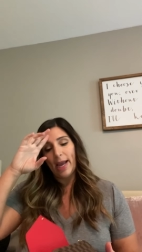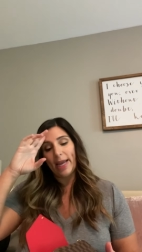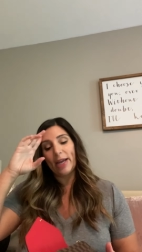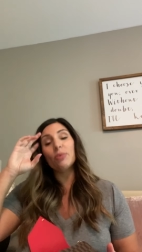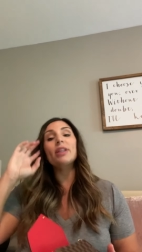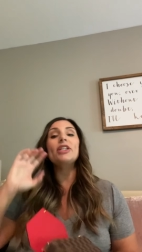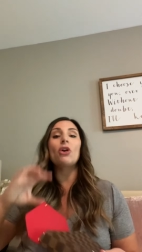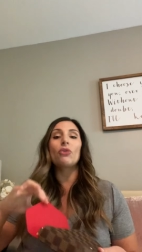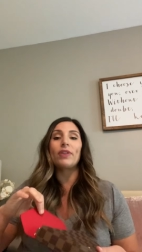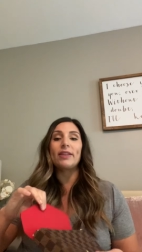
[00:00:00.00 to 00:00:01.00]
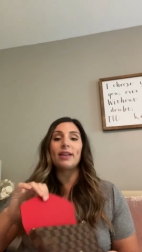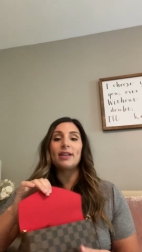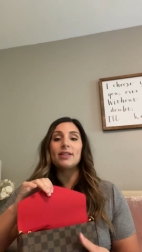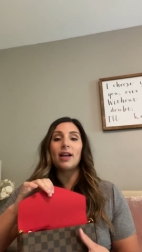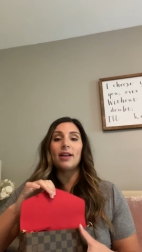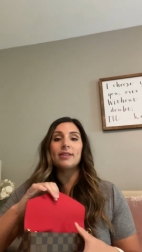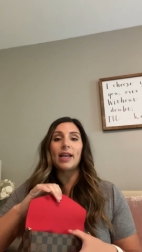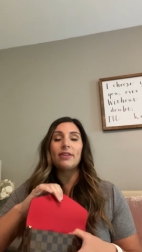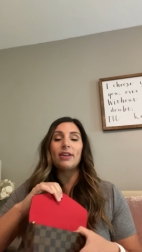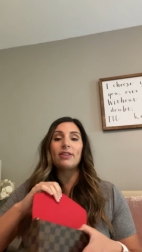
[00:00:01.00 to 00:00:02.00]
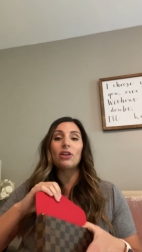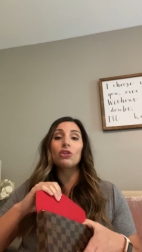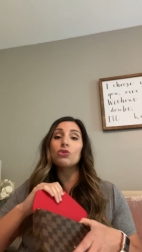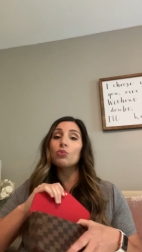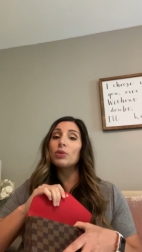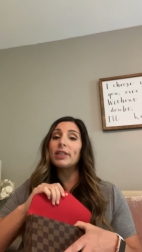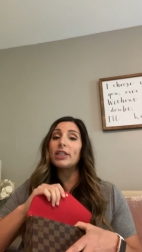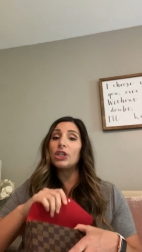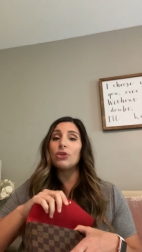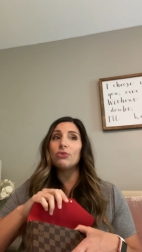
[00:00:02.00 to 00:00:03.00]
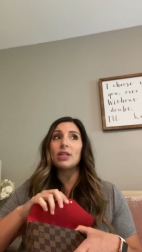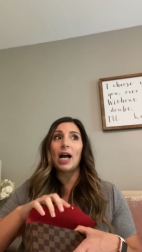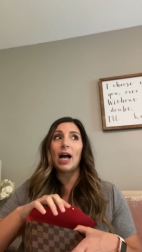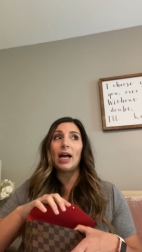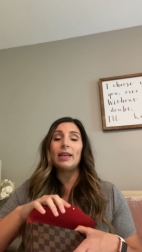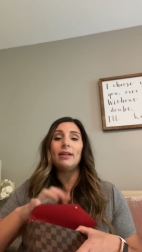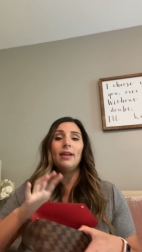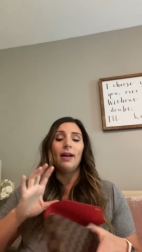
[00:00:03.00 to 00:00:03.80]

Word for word: and I really don't think that it does. I think that it looks really cute on.